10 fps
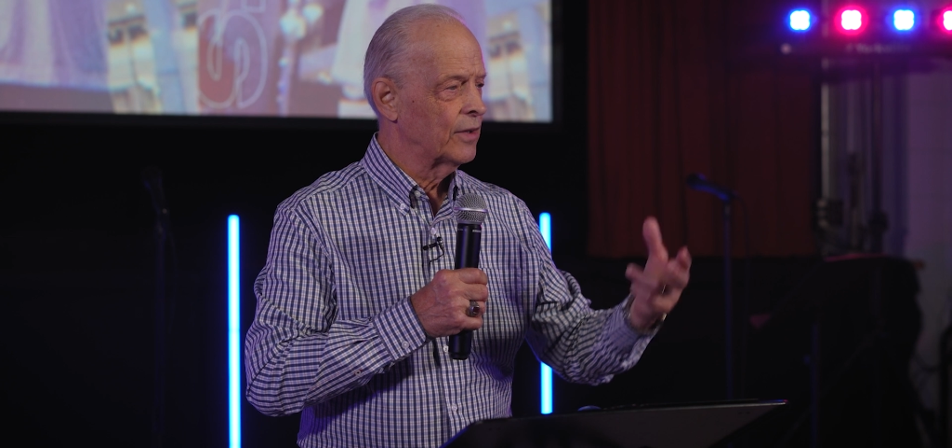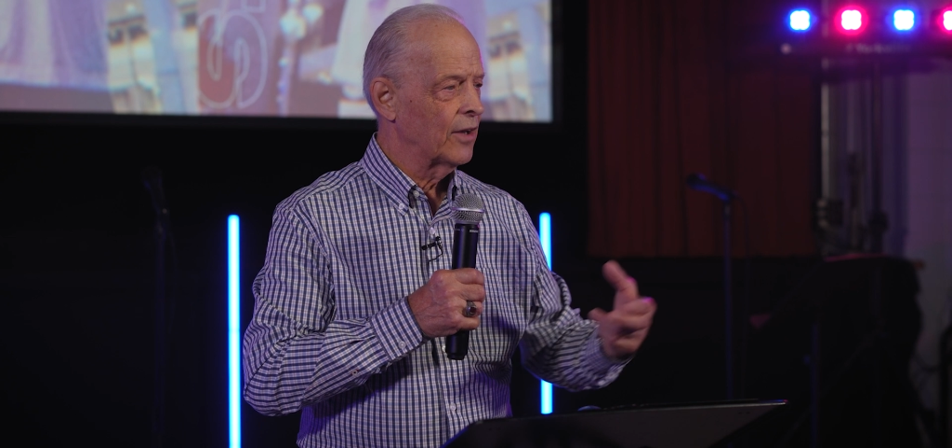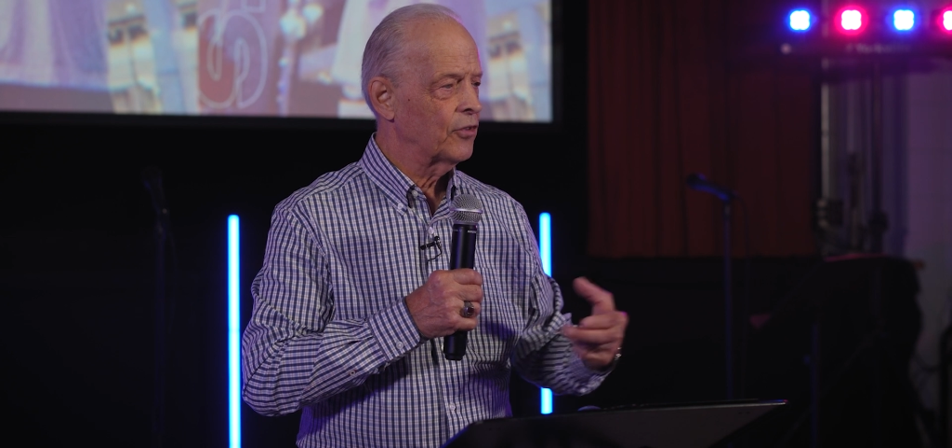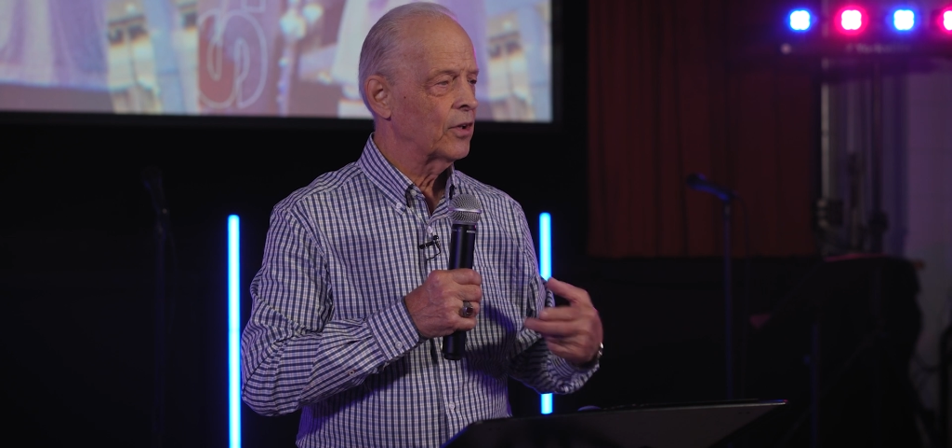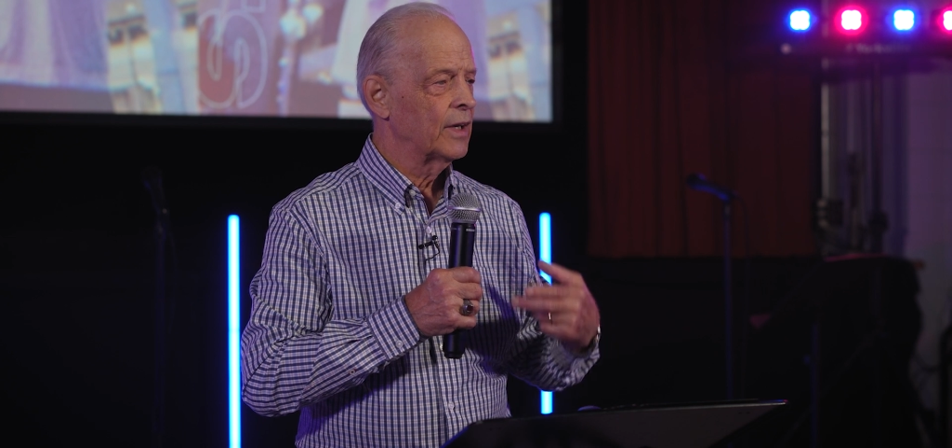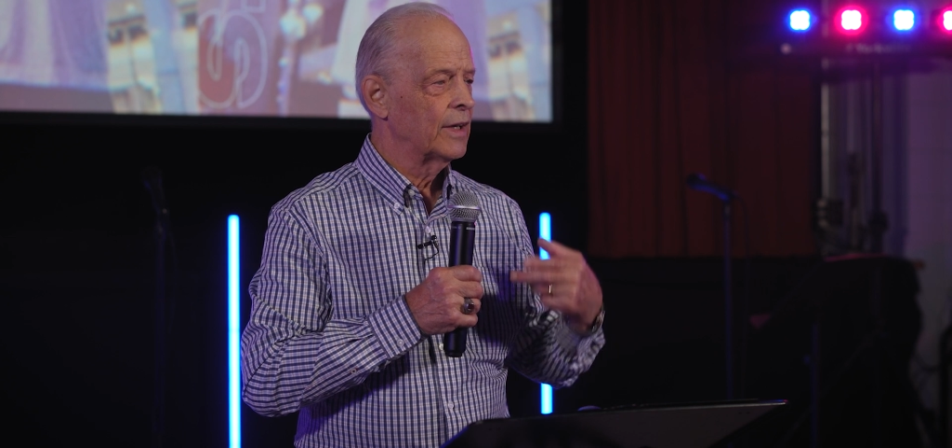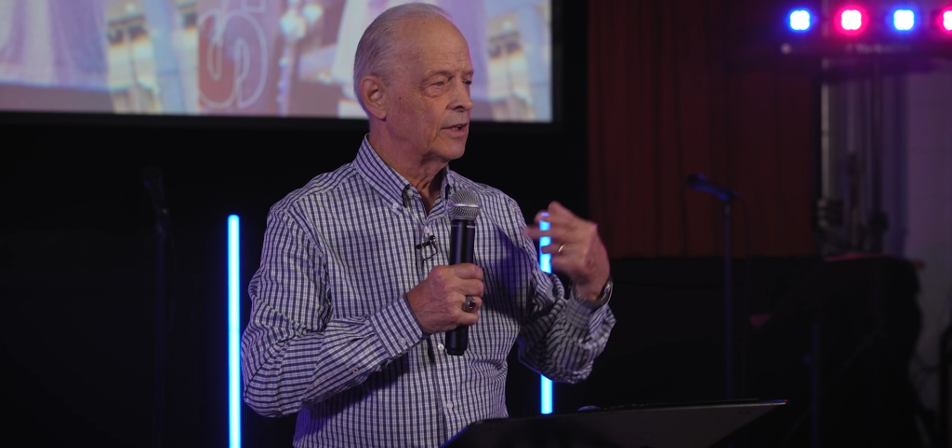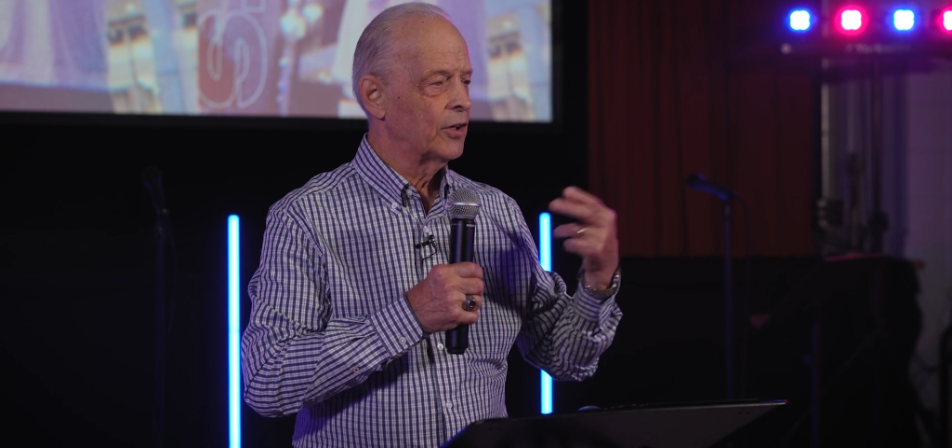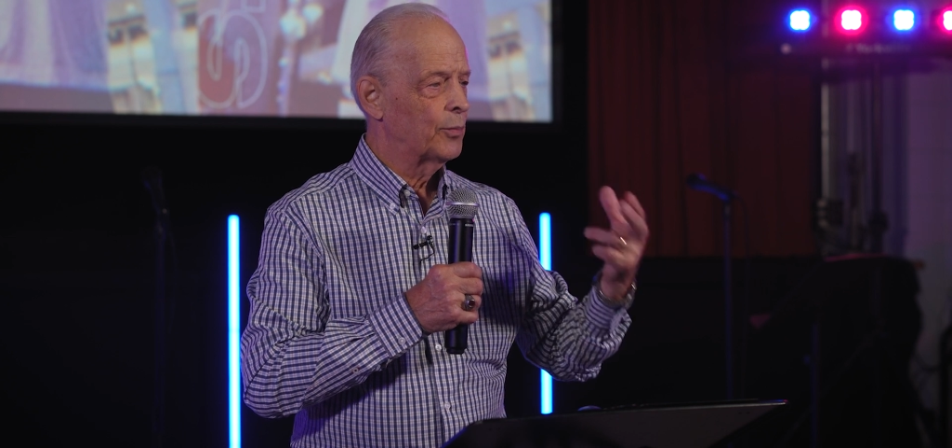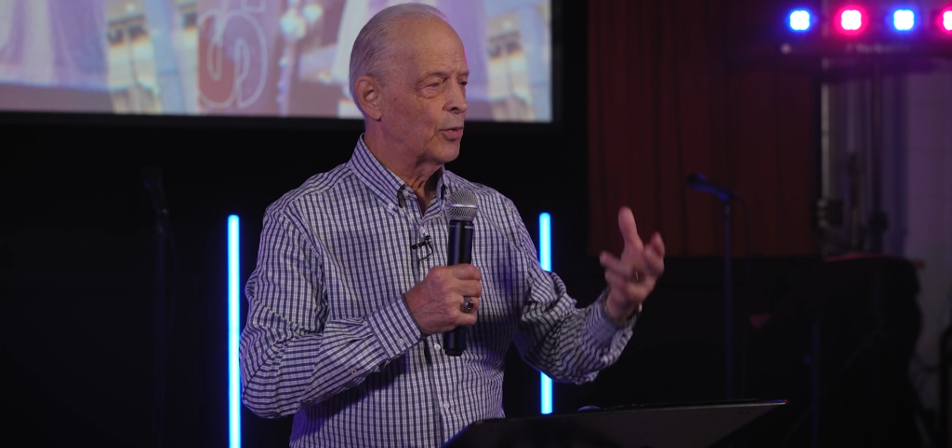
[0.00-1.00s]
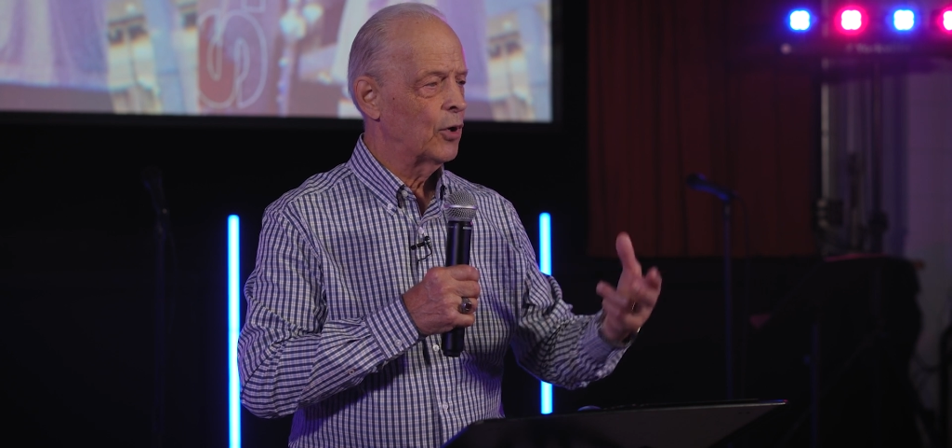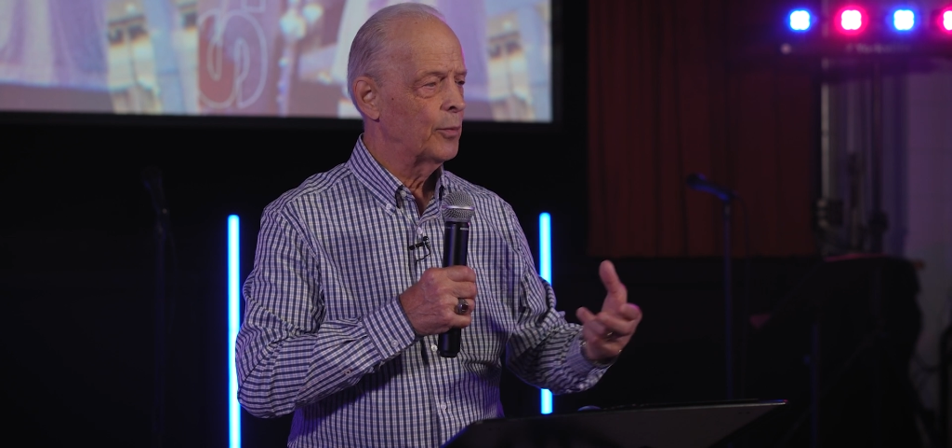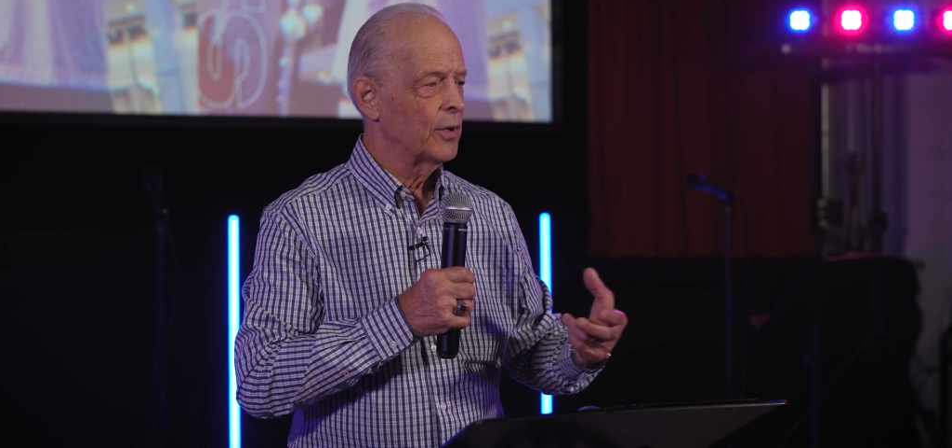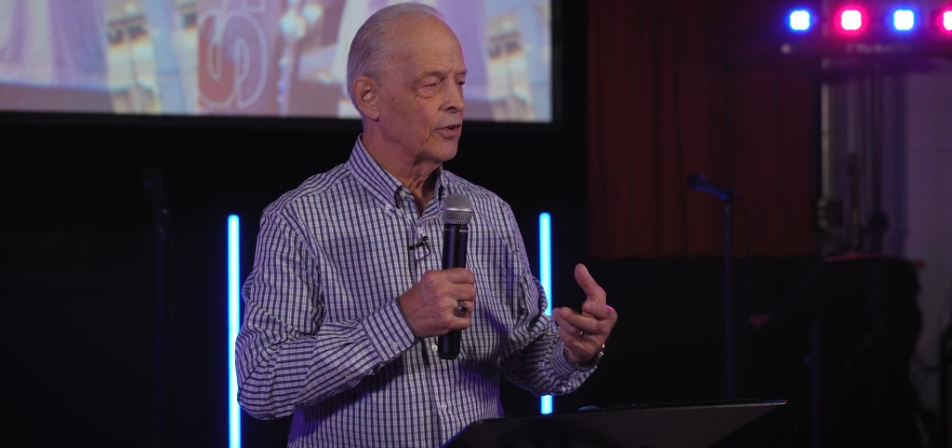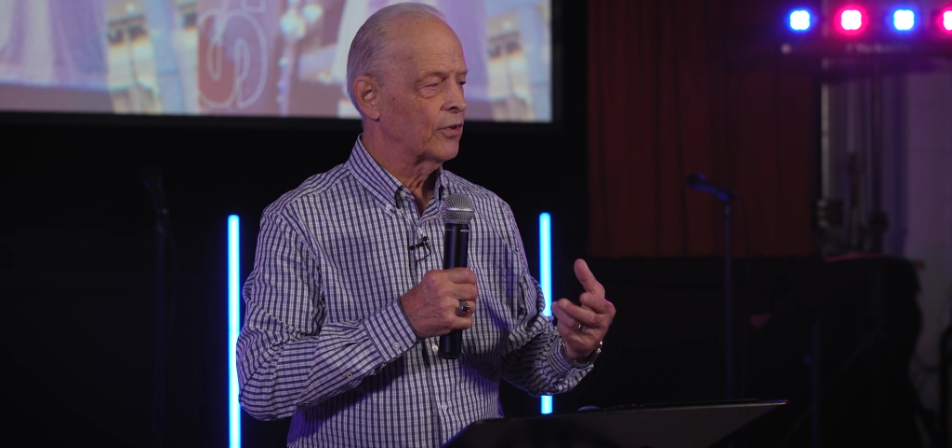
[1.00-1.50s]
destiny and your
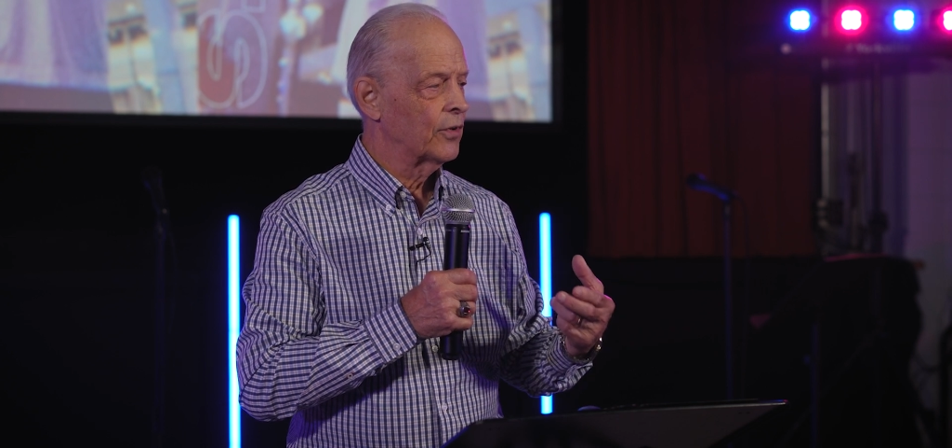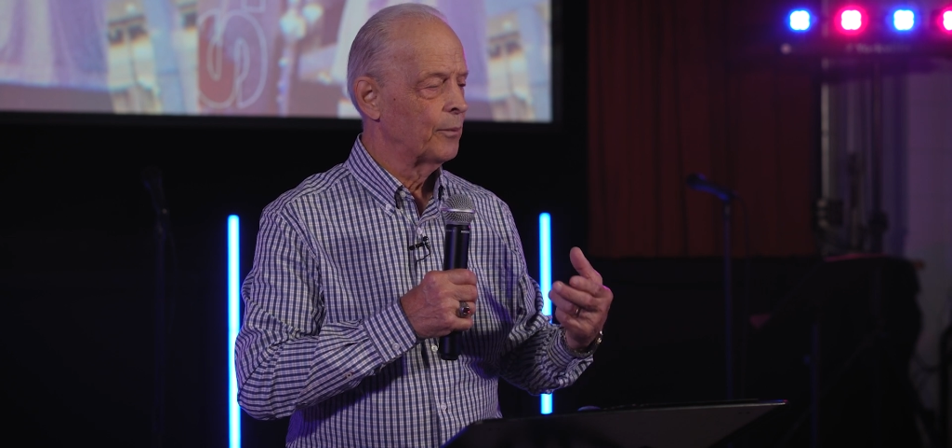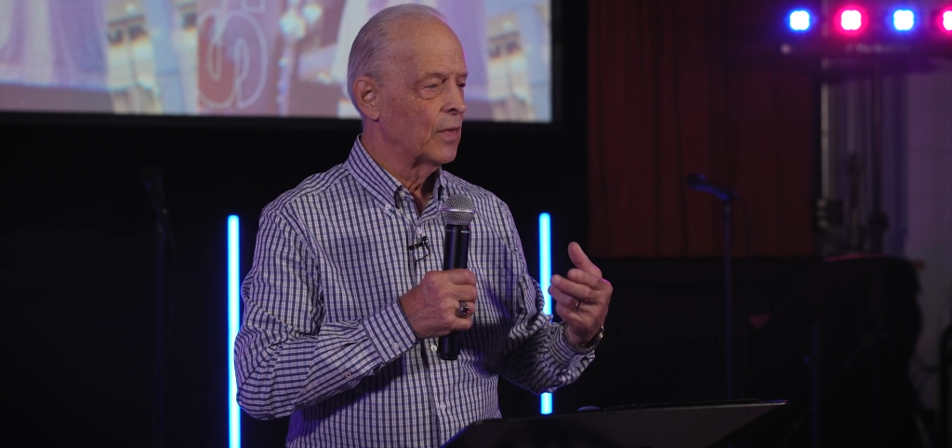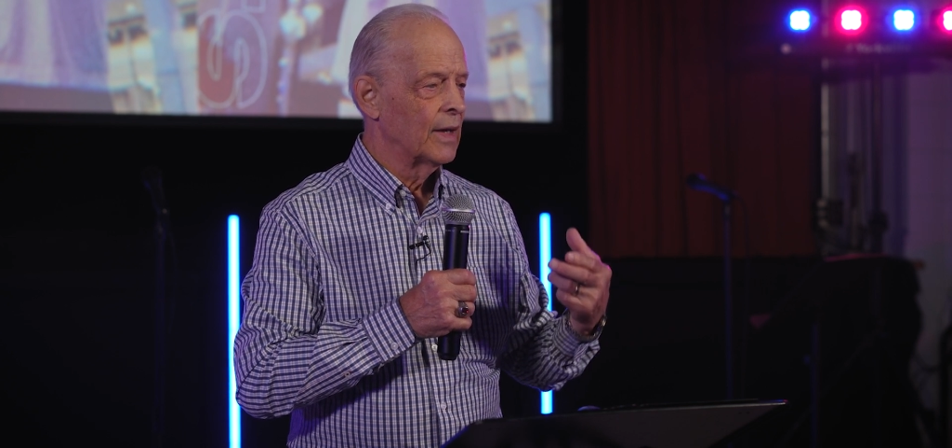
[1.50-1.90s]
purpose